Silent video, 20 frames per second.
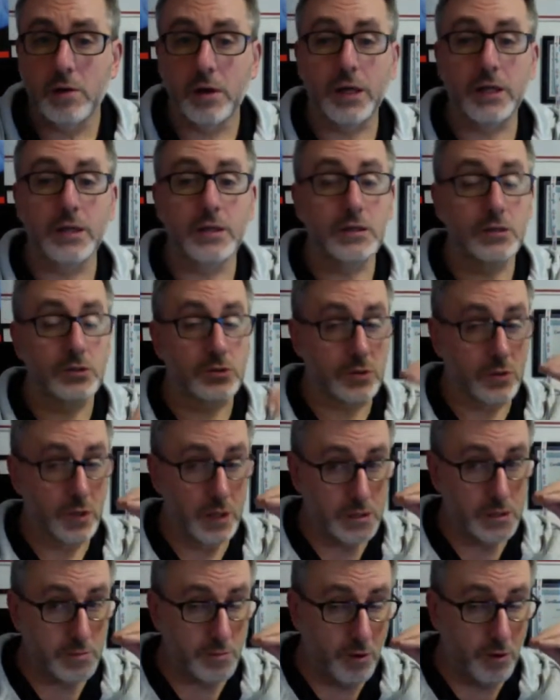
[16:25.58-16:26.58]
Right?
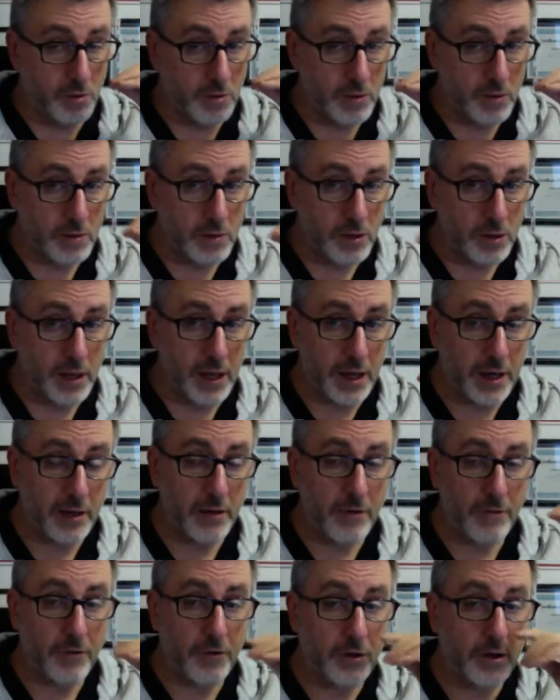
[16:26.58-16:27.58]
So it's about
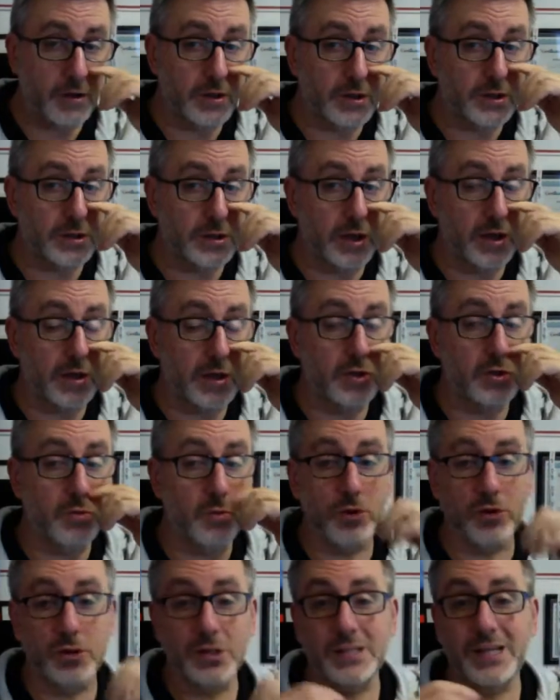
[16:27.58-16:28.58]
getting your funnel designed,
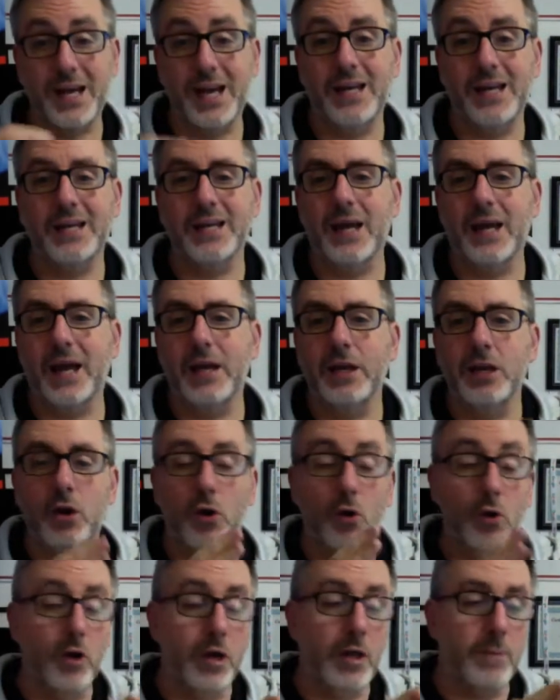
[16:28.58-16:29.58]
you understanding it, and
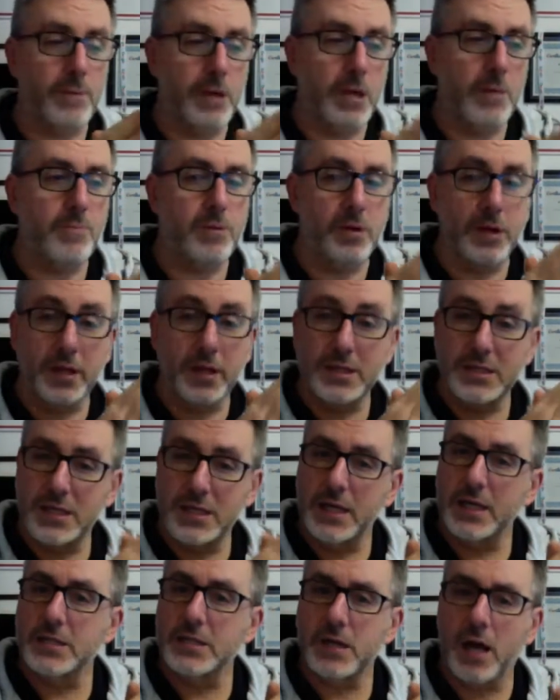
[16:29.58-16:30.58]
the only people, I can
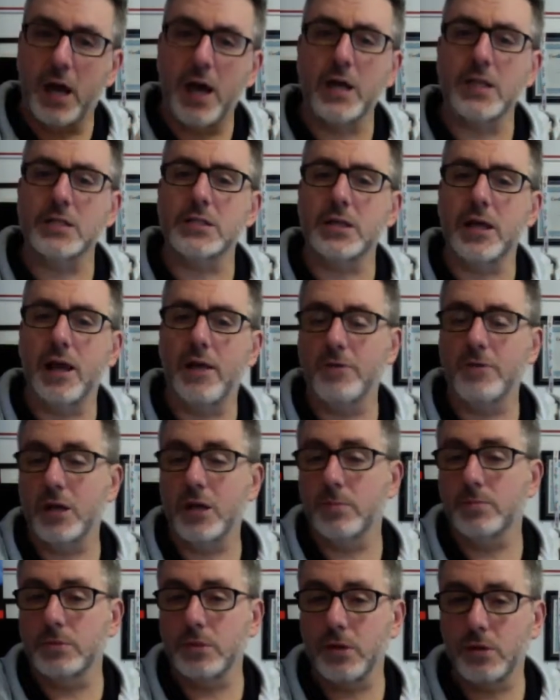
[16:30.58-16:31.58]
say this honestly, having
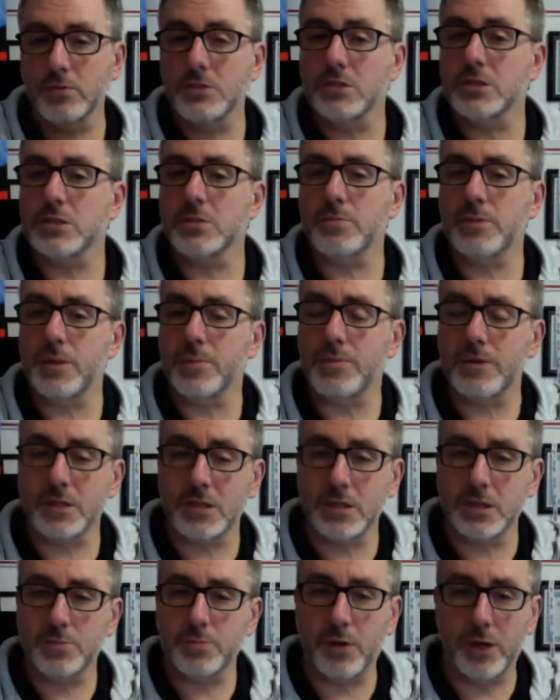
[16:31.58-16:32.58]
helped thousands of people
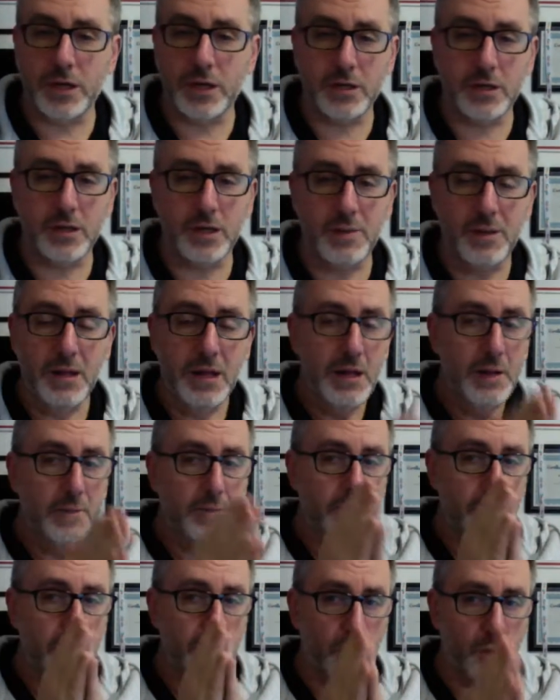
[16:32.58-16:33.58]
at this point in time,
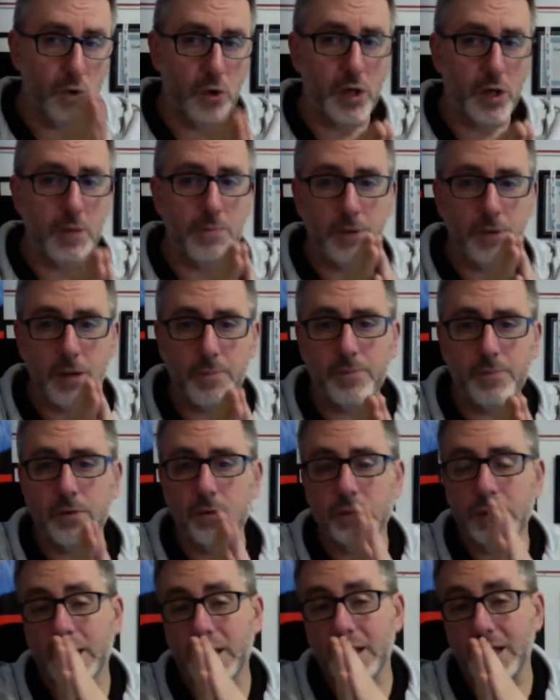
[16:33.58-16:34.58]
the only
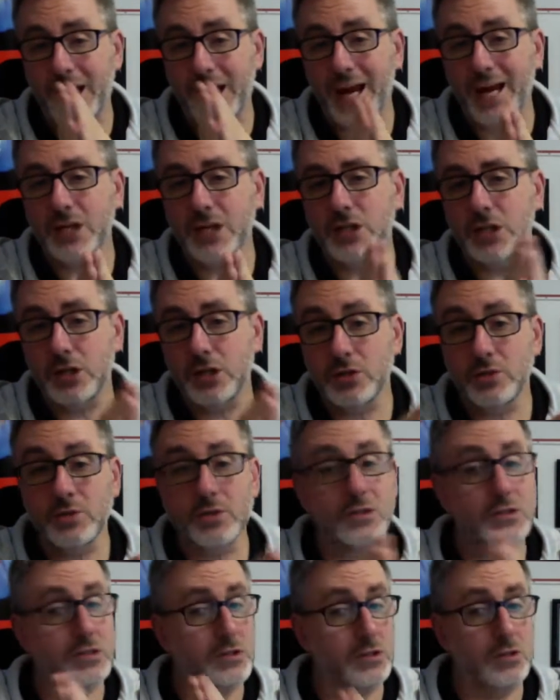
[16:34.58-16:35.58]
people that can actually
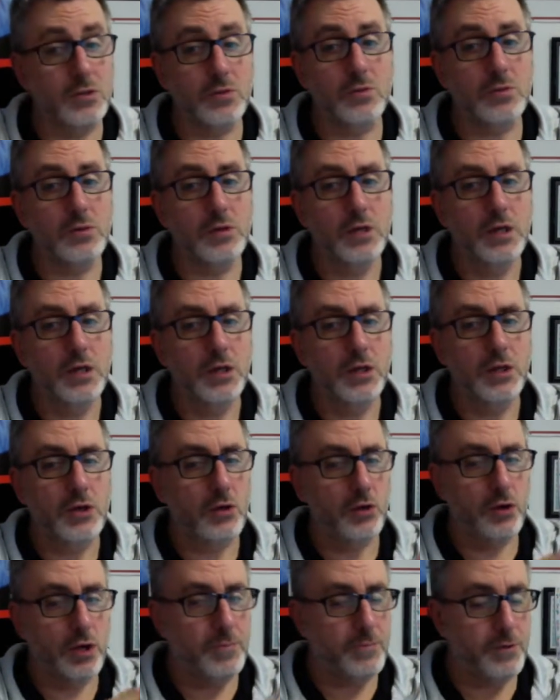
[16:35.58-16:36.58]
do this are you.
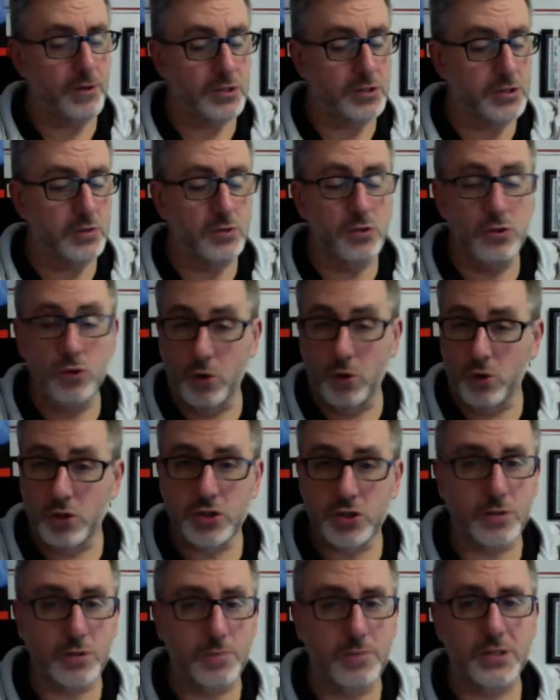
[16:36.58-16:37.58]
The only person who
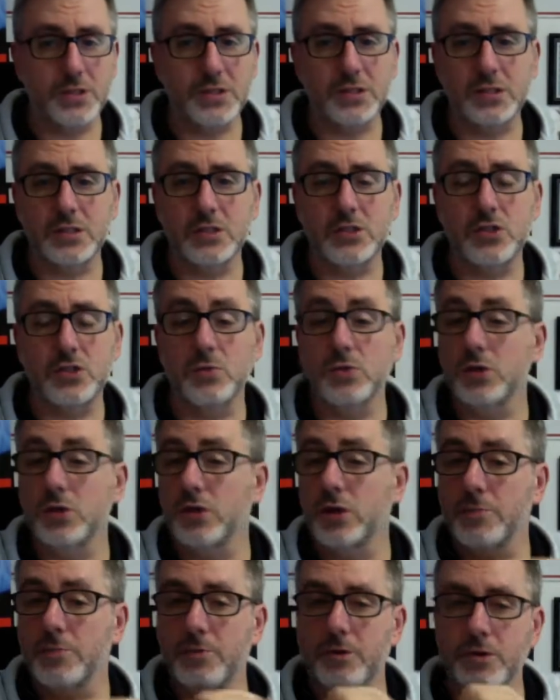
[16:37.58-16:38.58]
knows your business is you.
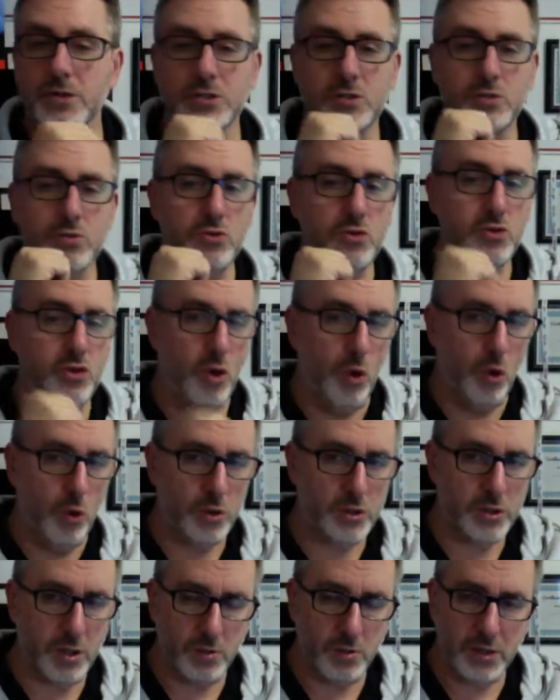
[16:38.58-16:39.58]
The only person who
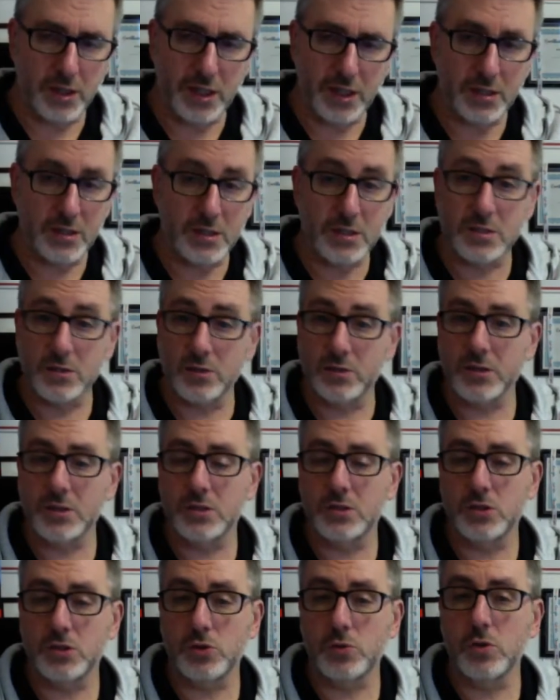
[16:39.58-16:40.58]
knows how to get this done
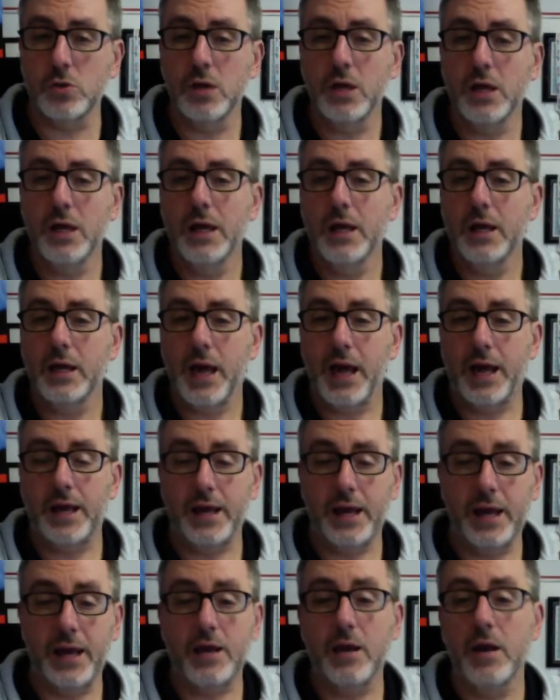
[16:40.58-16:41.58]
is you.
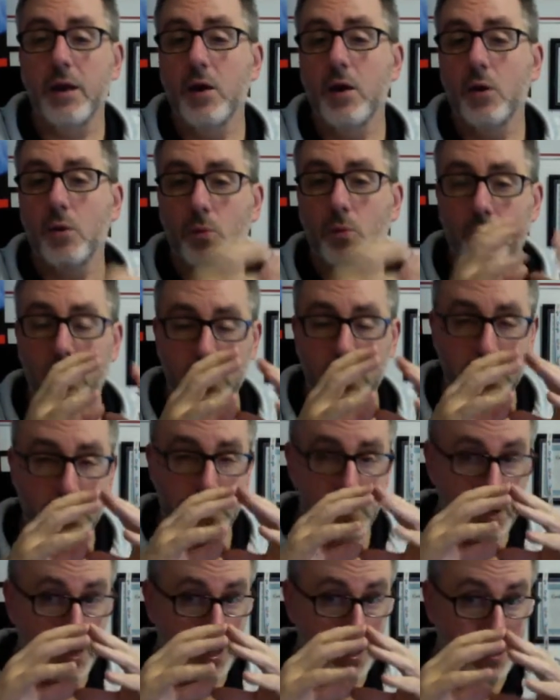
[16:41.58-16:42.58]
And then
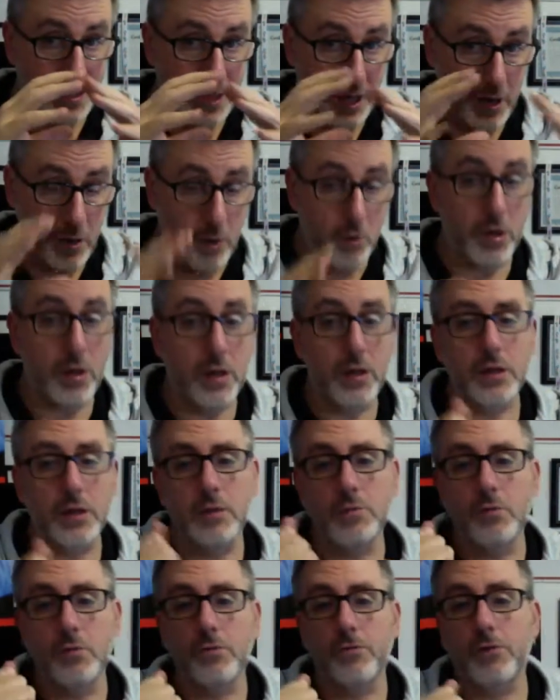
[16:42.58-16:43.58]
once we get that out of you,
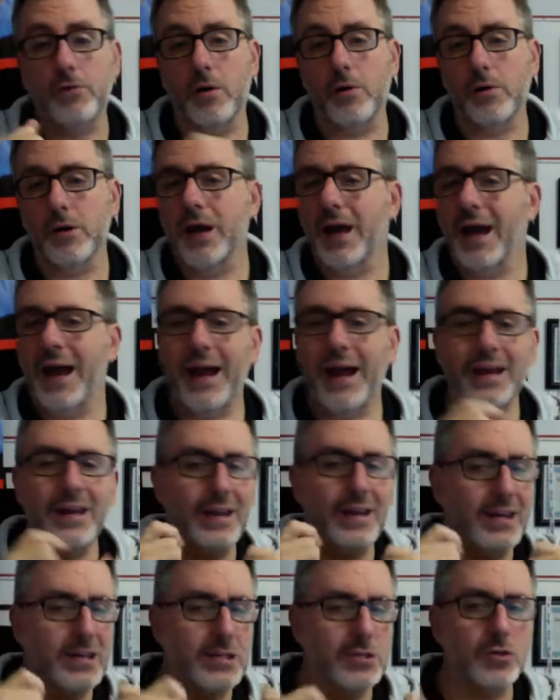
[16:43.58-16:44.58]
you move forward.
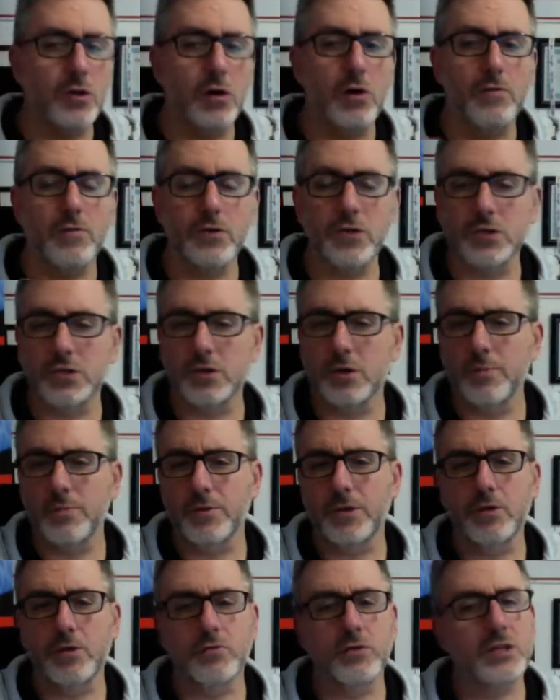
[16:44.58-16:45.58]
Handing this over to
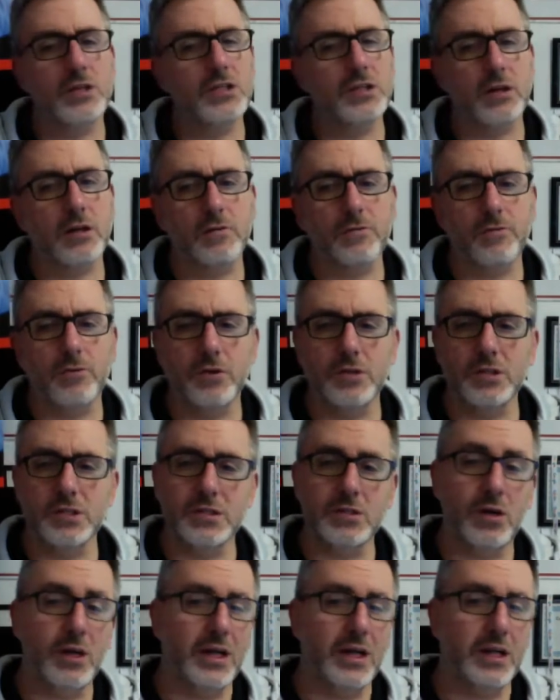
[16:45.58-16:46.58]
somebody who rings you on the phone and
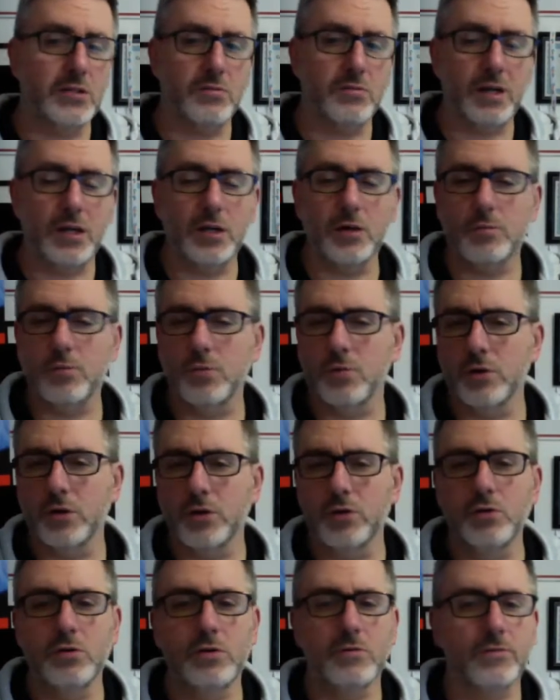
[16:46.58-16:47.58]
says, oh, you get your rank number
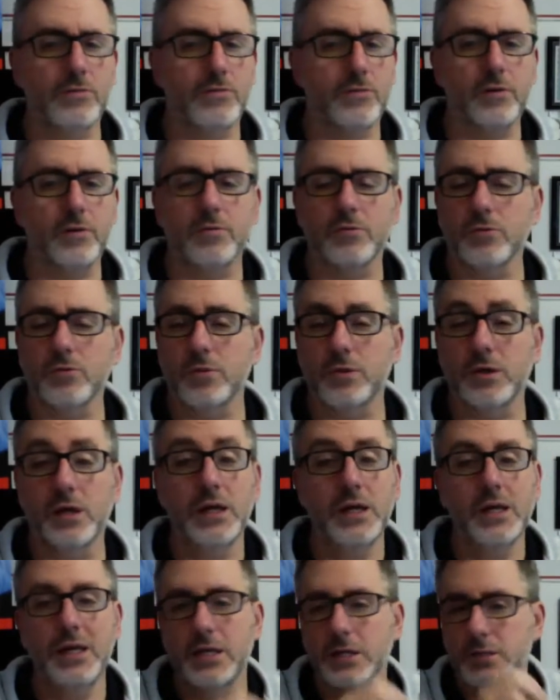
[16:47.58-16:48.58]
1 on Google for 500
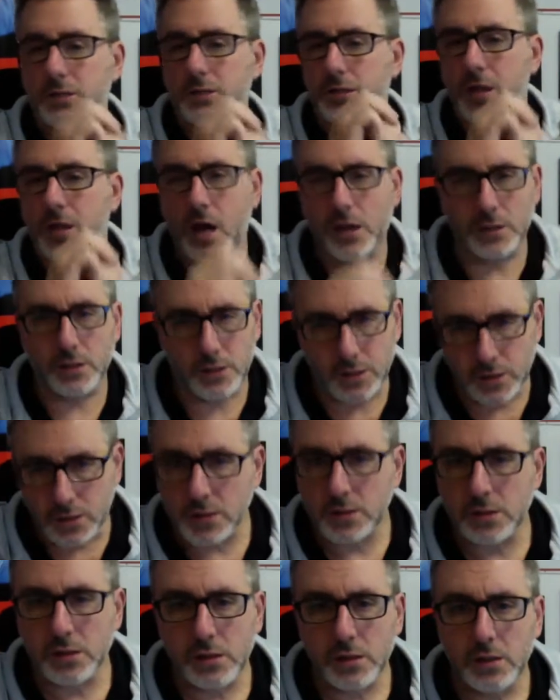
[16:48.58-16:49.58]
quid, it's
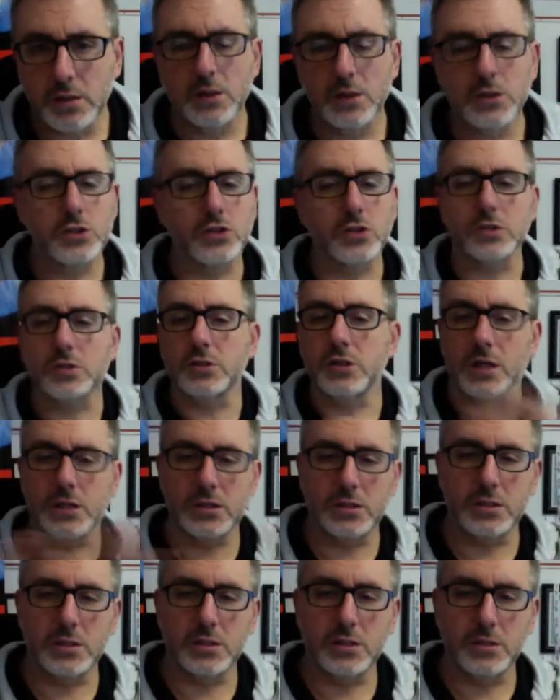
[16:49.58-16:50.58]
nonsense. It's just
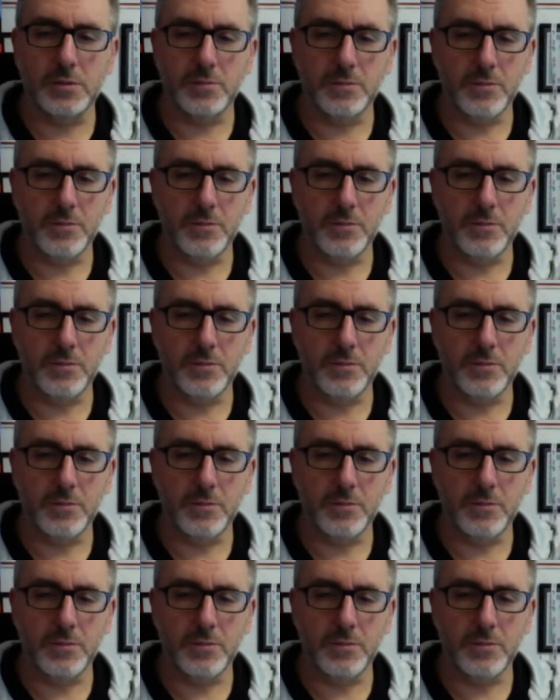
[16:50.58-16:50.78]
nonsense.